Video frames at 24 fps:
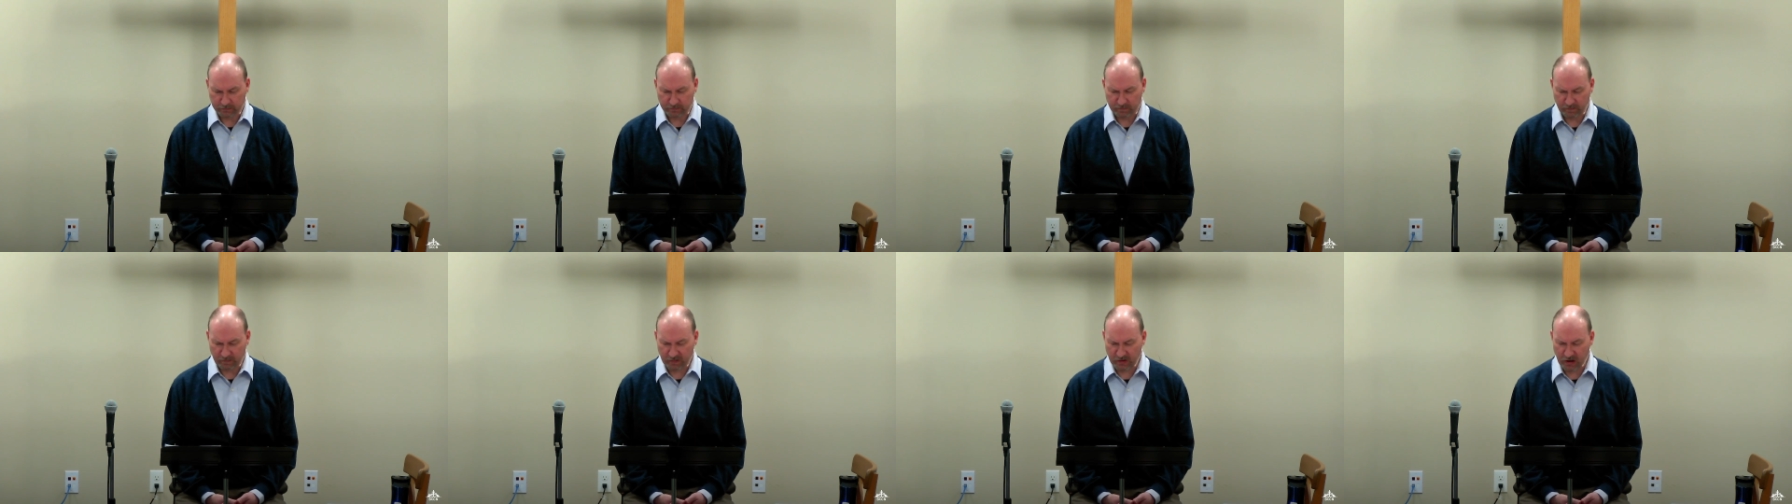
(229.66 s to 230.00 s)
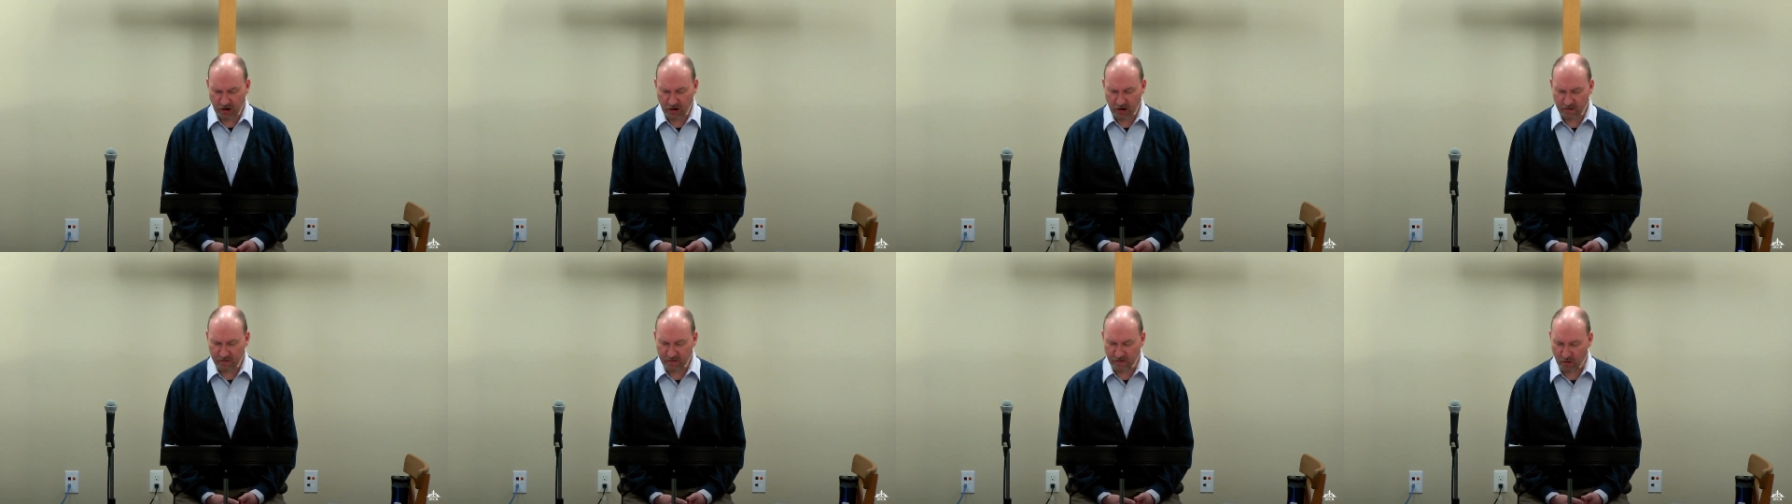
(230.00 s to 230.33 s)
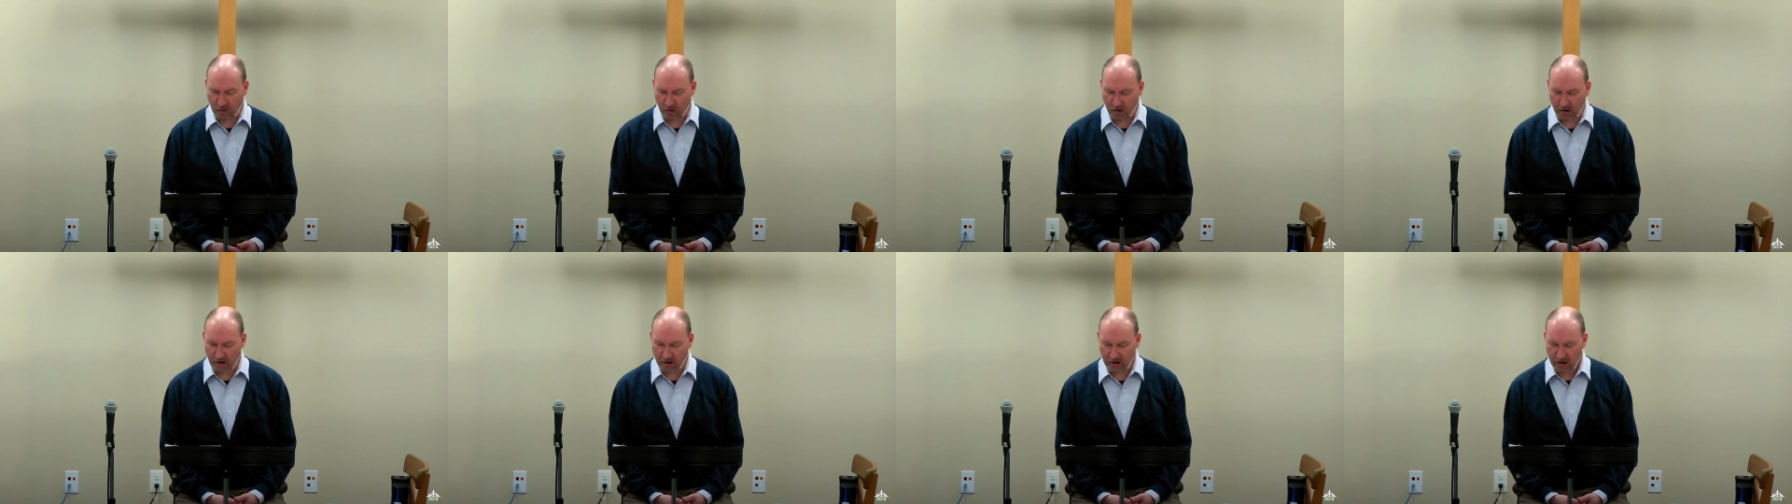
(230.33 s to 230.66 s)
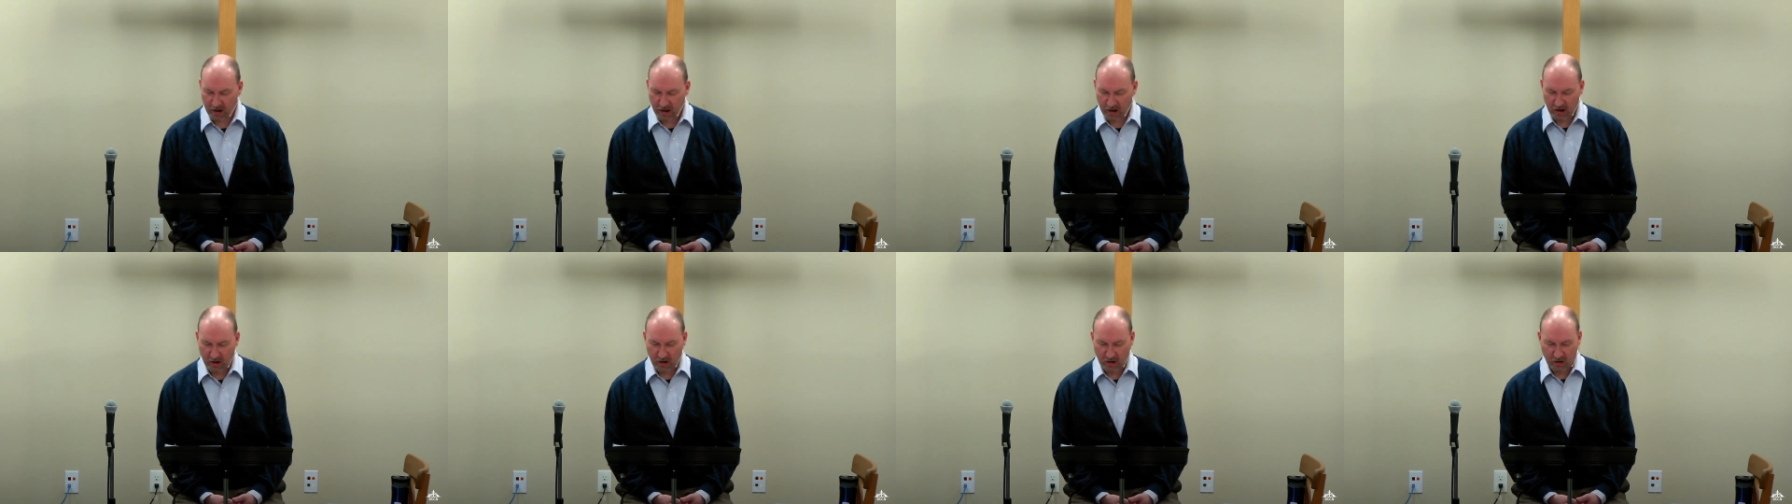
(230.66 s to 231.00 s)
Therefore,
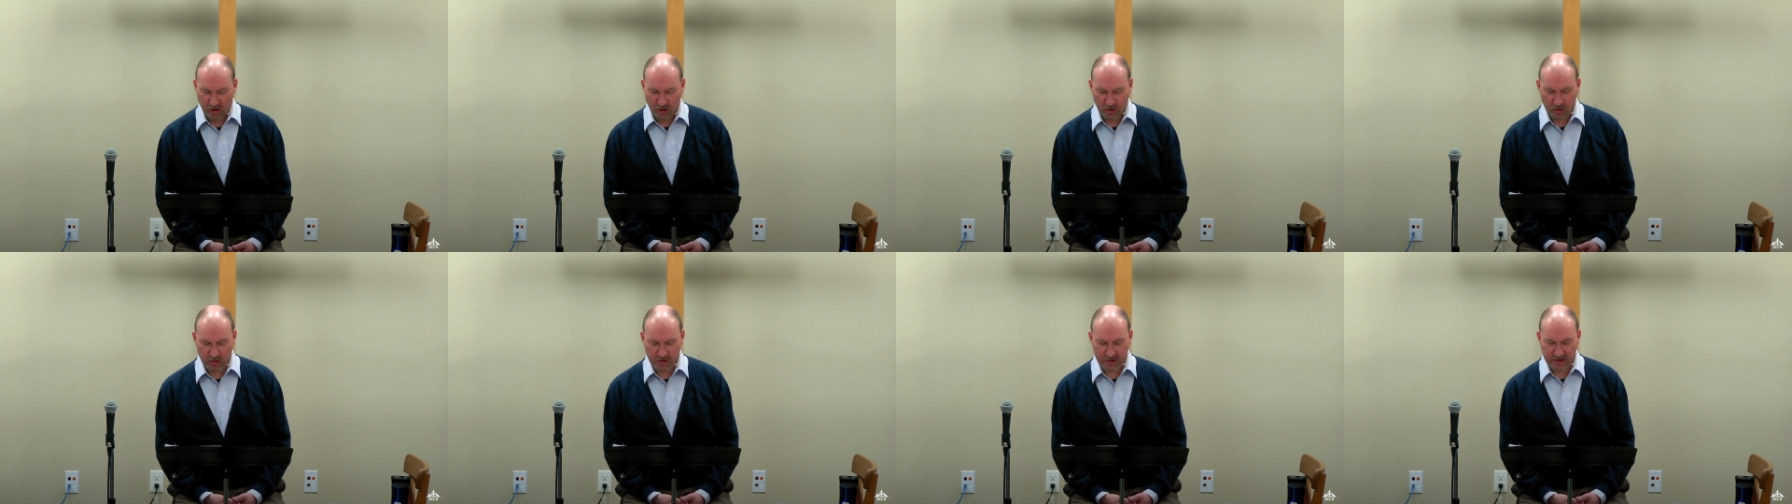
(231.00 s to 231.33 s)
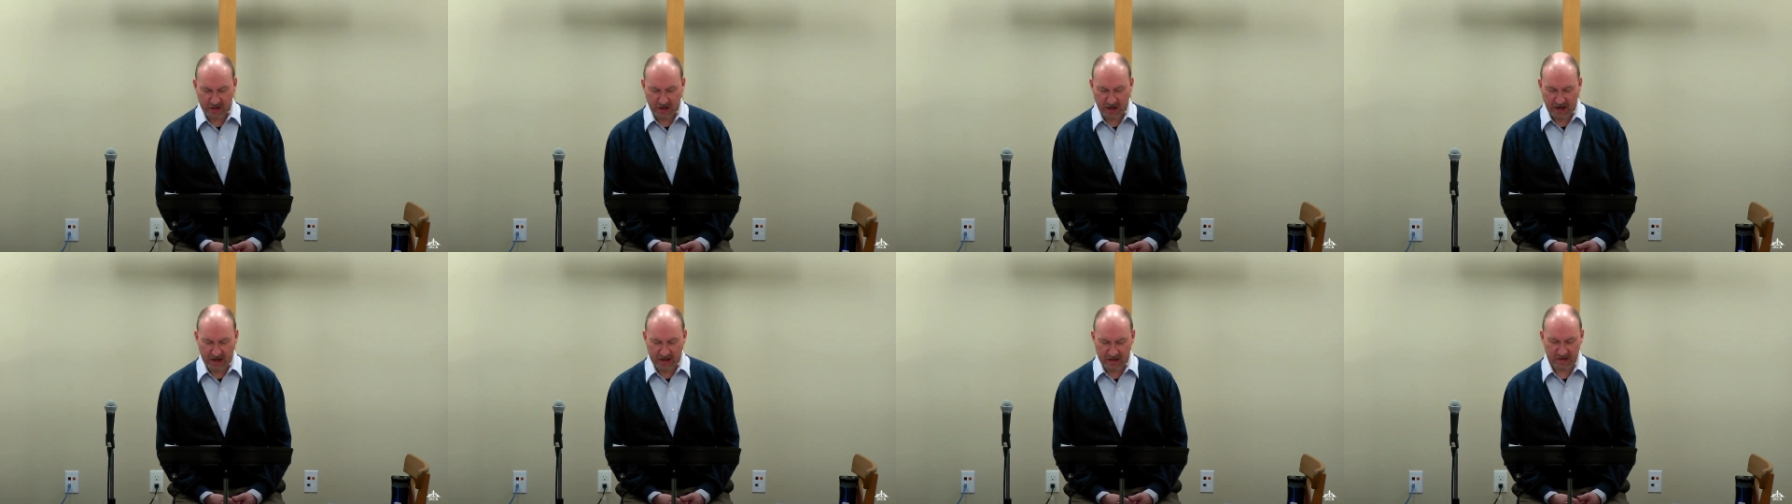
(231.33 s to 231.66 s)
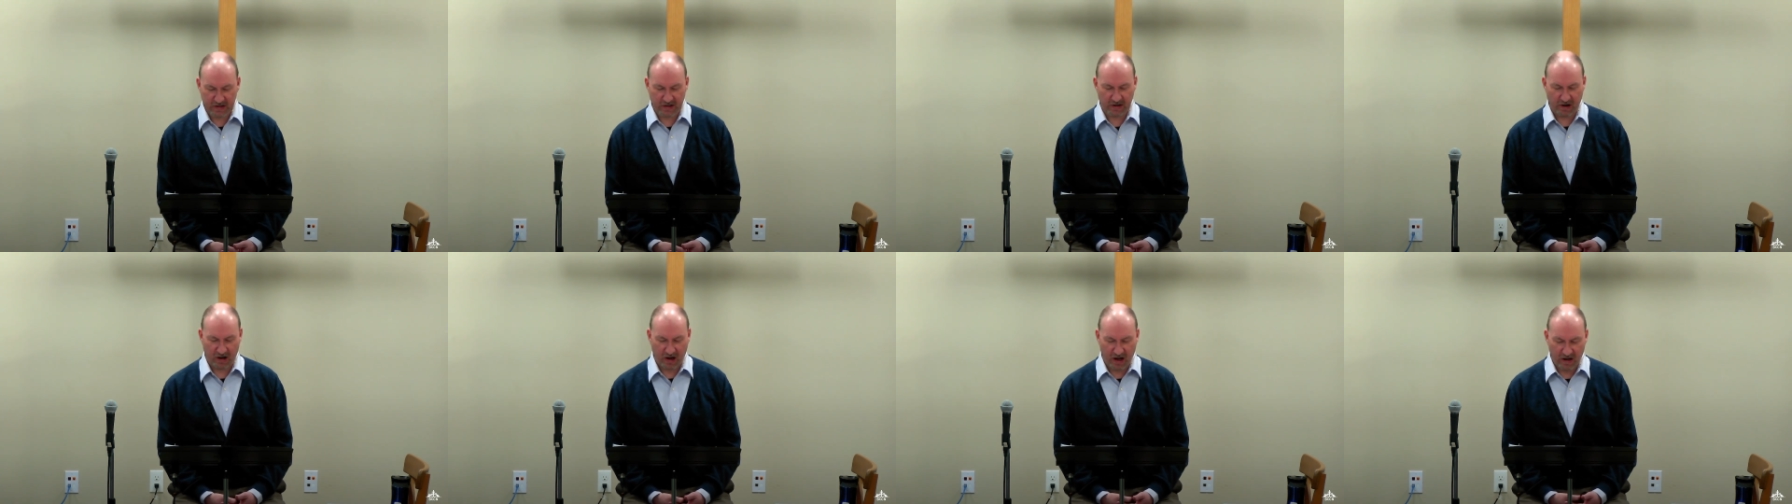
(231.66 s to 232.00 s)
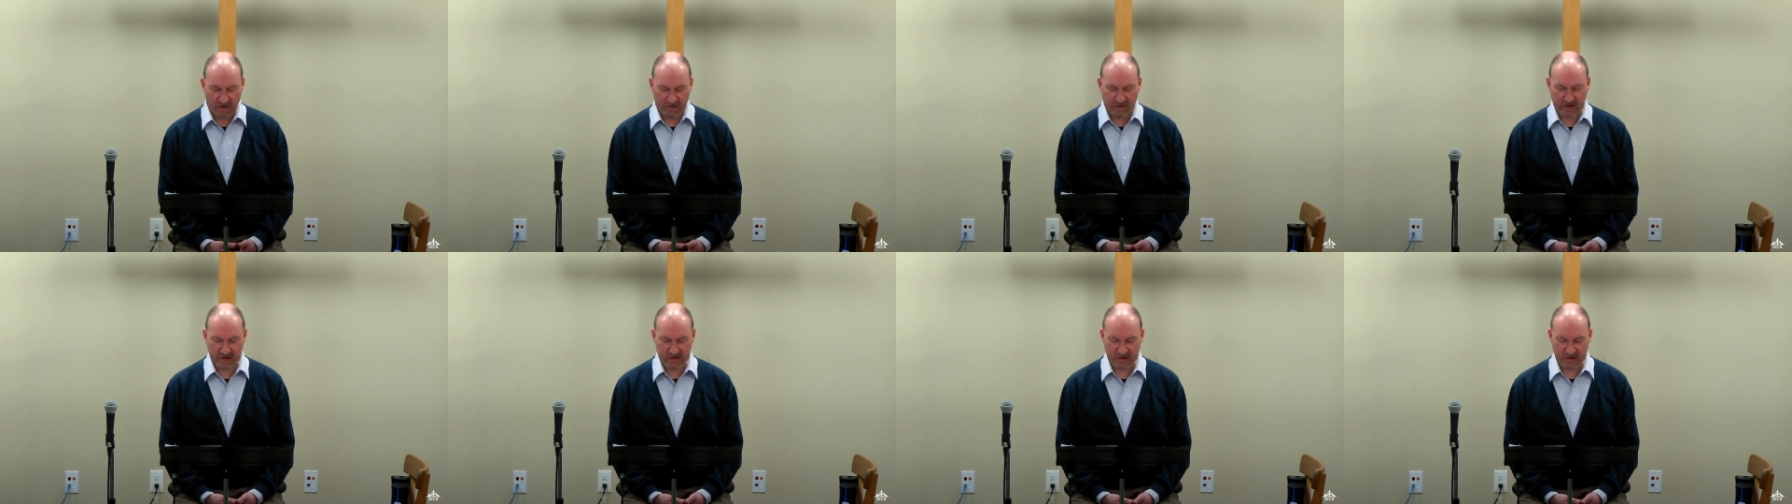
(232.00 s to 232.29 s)
who stays in office